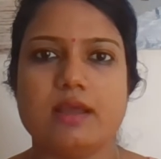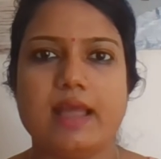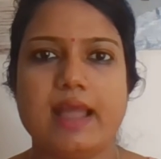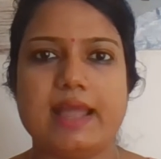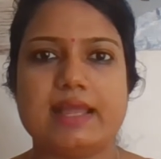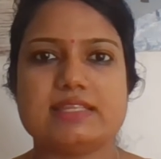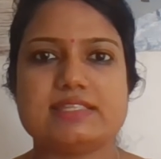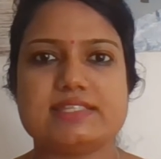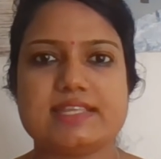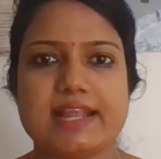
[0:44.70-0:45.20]

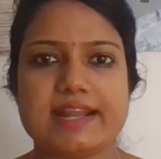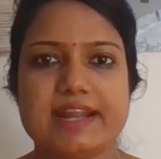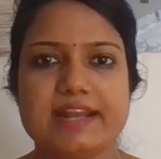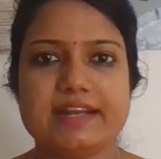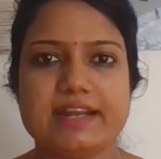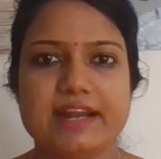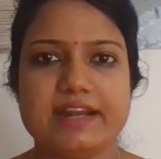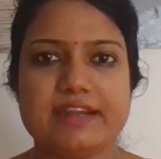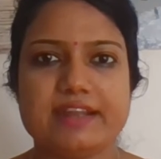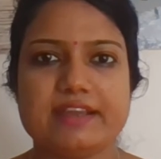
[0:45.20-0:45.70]
And
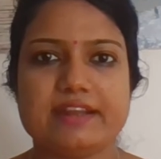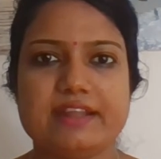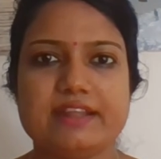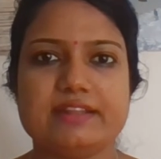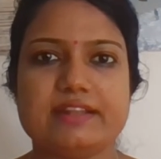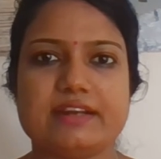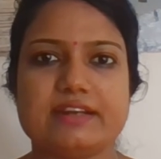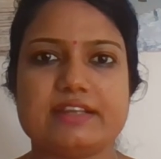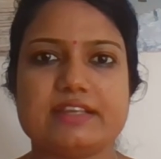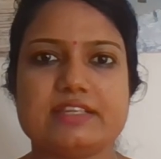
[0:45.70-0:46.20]
second category,
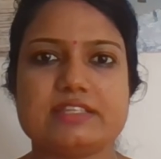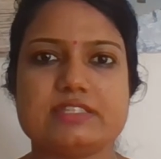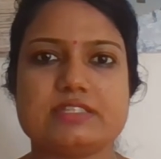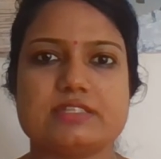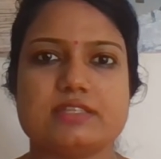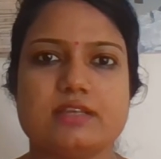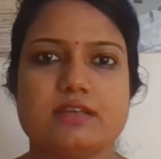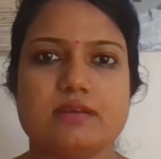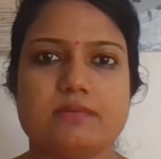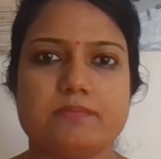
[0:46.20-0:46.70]
that
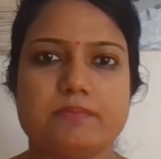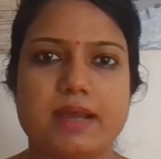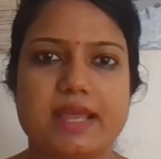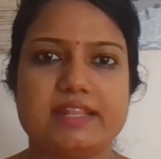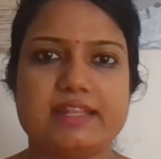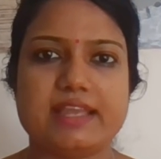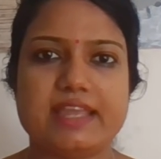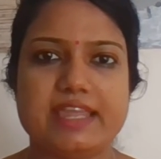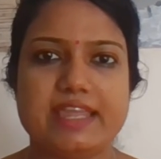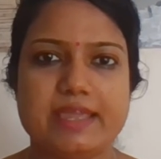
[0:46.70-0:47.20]
is by
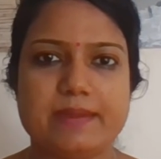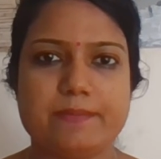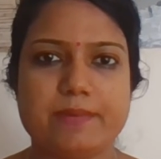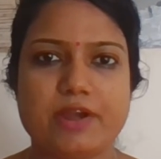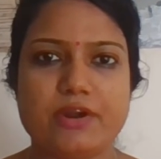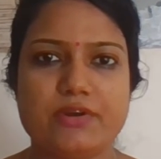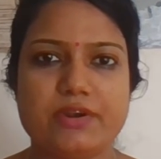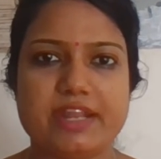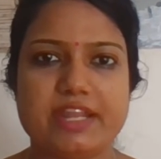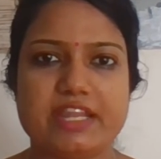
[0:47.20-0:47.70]
the
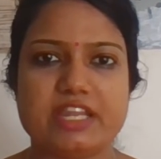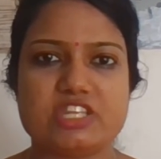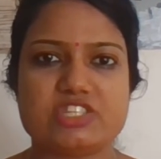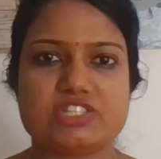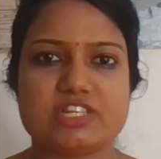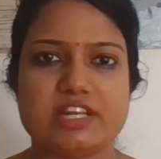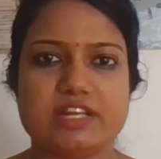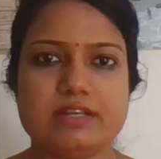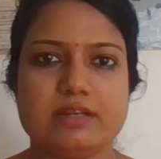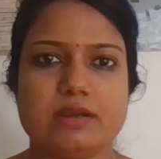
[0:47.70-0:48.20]
abiotic
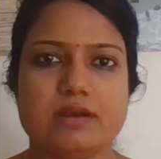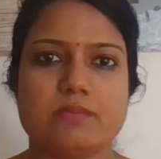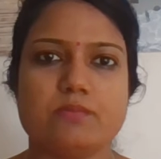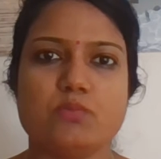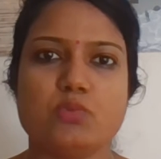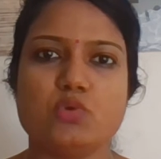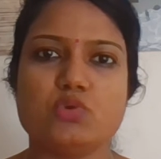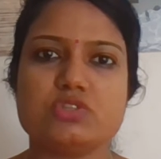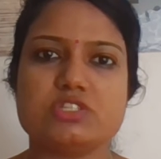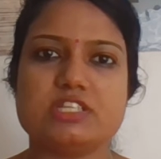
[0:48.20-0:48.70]
agent,
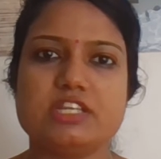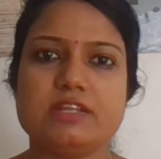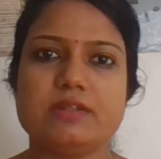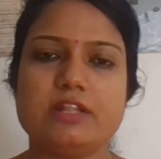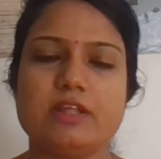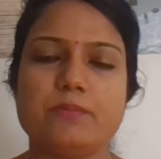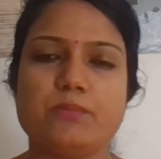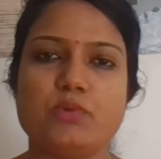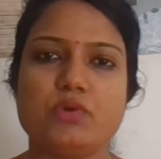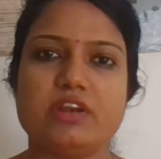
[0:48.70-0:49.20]
mostly
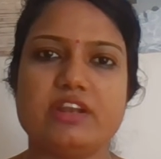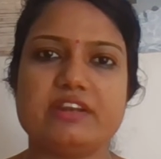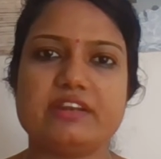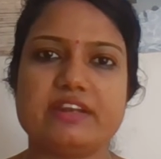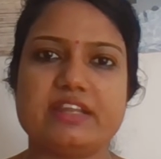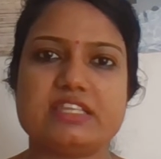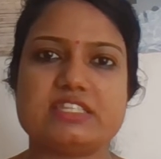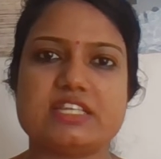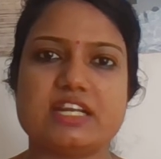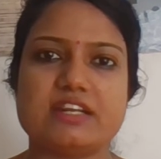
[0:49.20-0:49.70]
the pollen
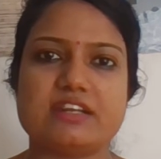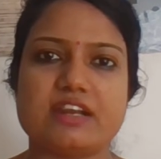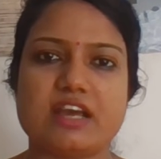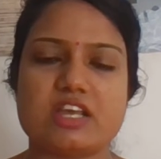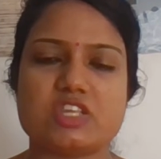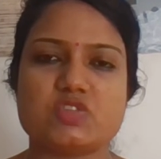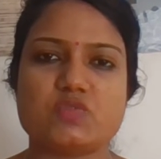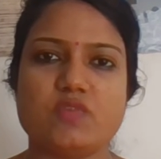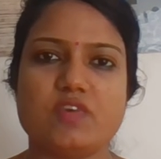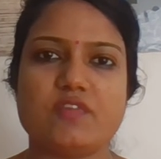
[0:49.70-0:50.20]
grains are
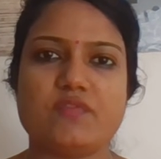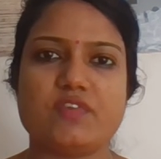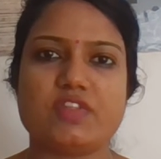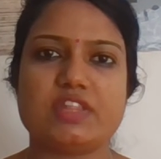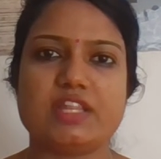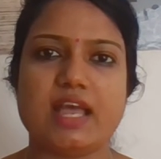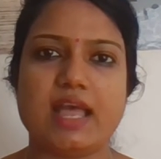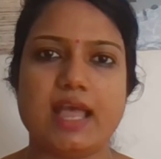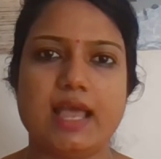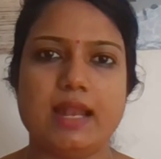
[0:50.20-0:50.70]
transferred
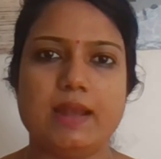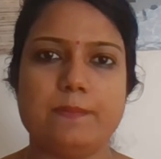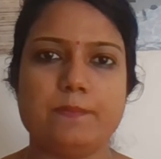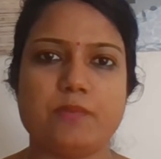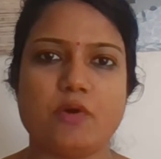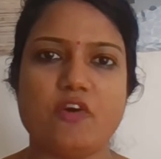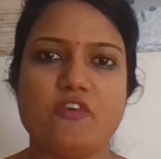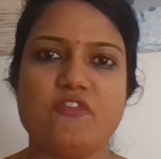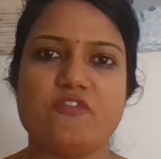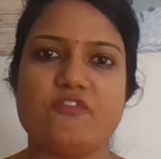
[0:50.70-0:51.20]
with the
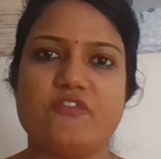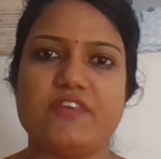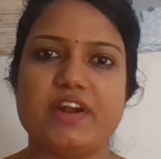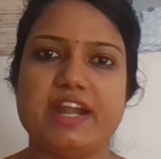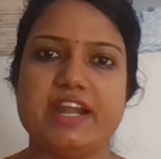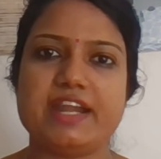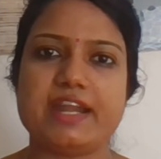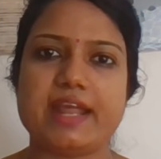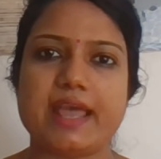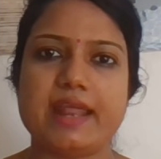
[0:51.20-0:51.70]
help of
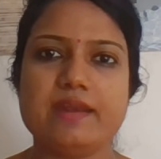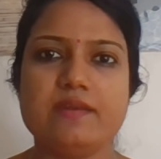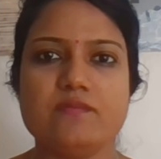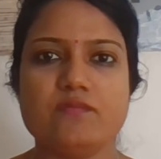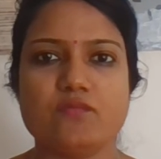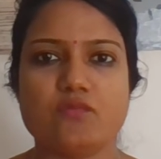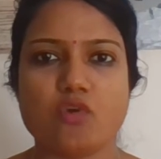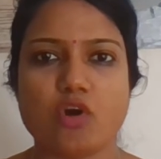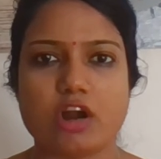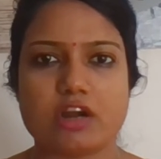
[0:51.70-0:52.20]
wind and
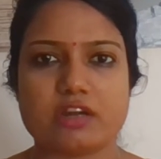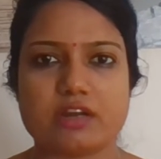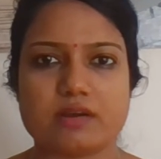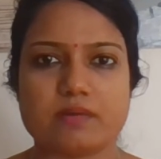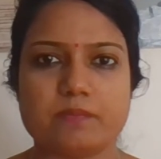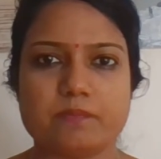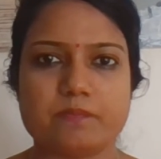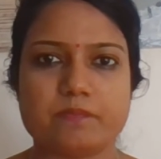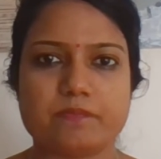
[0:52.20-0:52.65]
water.